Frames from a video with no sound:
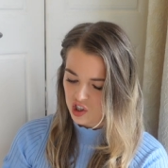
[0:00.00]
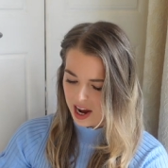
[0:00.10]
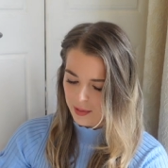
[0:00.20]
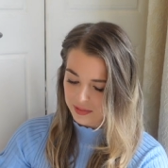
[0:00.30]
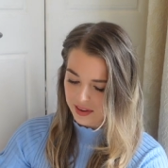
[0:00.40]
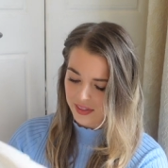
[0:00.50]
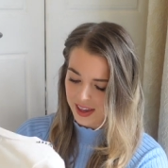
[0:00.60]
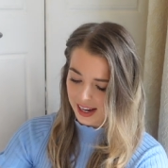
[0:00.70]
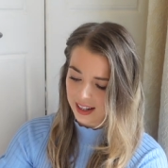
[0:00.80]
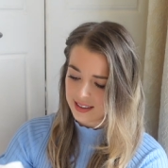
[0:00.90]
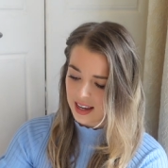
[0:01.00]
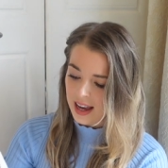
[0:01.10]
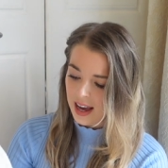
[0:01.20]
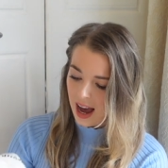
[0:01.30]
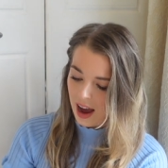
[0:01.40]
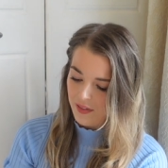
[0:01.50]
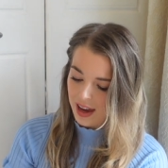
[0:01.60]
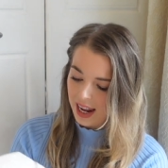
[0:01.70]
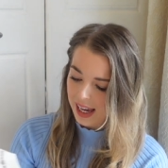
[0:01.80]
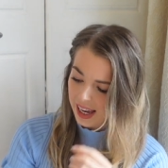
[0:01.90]
gems and things I
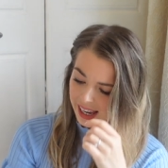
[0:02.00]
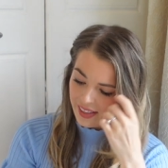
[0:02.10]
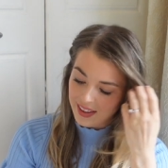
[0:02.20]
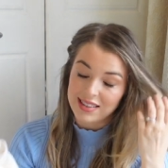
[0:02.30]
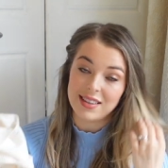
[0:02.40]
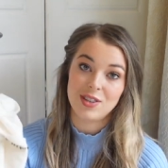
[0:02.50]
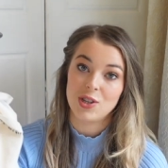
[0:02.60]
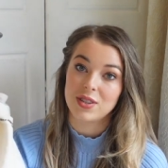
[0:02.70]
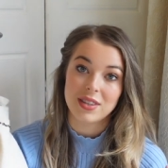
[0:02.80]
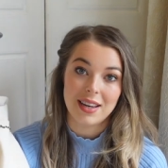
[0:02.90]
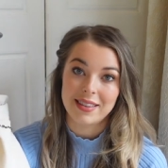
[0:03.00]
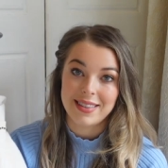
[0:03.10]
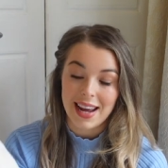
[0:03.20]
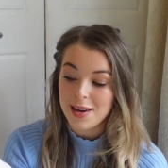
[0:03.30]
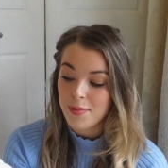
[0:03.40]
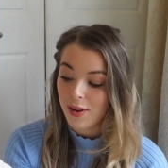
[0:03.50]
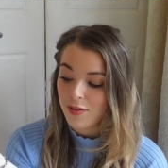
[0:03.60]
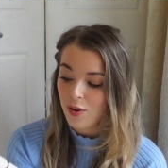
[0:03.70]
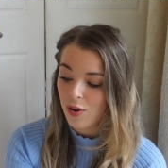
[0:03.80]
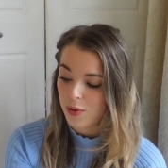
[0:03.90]
feel like again this is just a staple
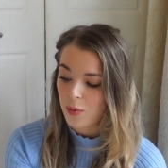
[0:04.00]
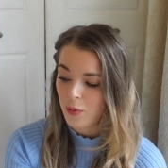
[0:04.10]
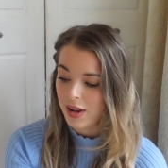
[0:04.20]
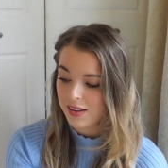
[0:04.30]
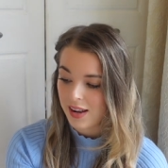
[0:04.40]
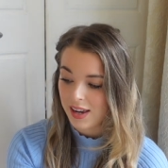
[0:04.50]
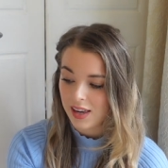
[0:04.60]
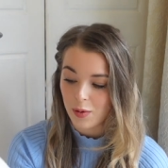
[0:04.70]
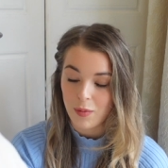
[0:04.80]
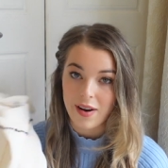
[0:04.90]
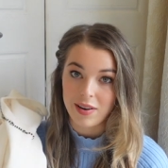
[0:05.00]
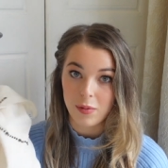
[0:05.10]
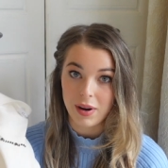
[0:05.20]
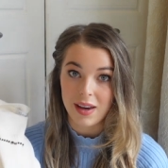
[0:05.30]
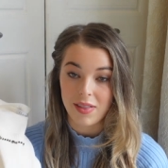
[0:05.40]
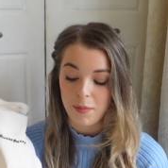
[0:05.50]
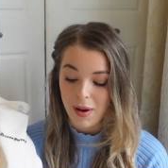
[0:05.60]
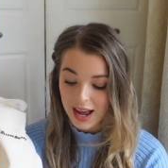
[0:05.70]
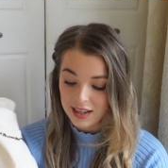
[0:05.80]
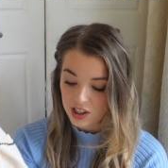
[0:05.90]
for autumn and winter you can wear it with
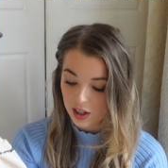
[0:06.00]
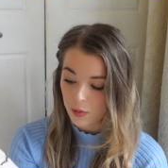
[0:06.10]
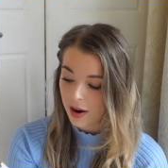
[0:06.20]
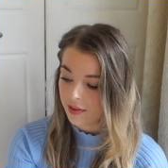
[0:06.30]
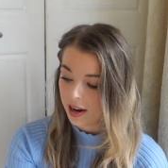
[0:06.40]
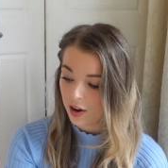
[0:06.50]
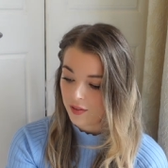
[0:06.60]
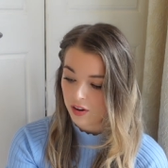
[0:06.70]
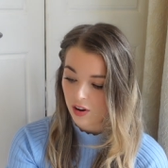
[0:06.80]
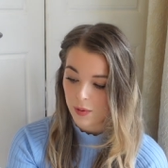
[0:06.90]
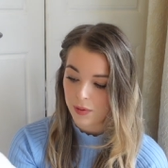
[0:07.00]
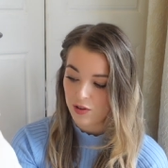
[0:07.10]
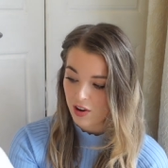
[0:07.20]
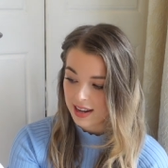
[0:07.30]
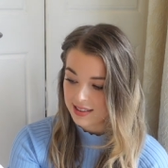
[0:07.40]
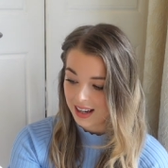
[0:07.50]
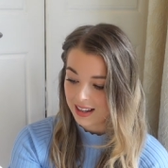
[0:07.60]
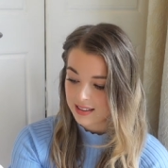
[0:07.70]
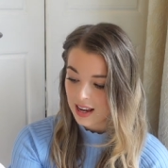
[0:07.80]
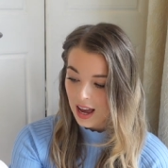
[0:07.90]
pants you can wear it over the top of
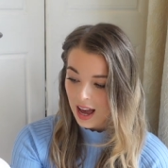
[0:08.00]
dresses